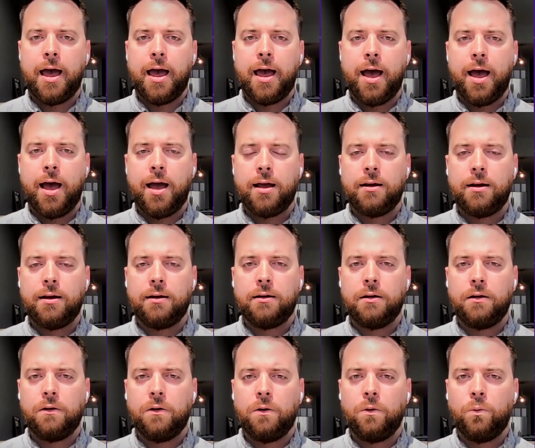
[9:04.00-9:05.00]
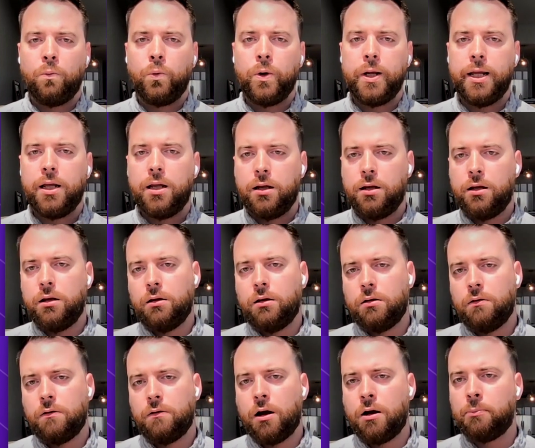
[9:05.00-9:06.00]
that we
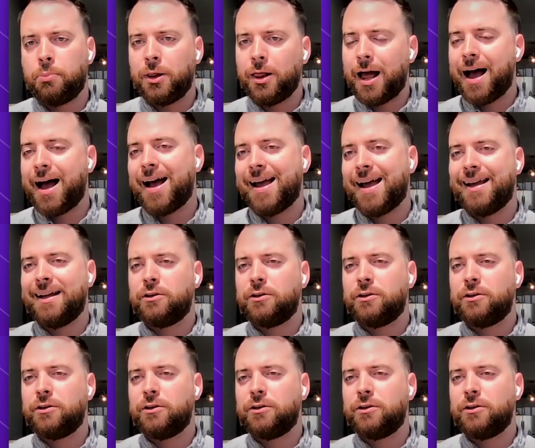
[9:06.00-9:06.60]
apply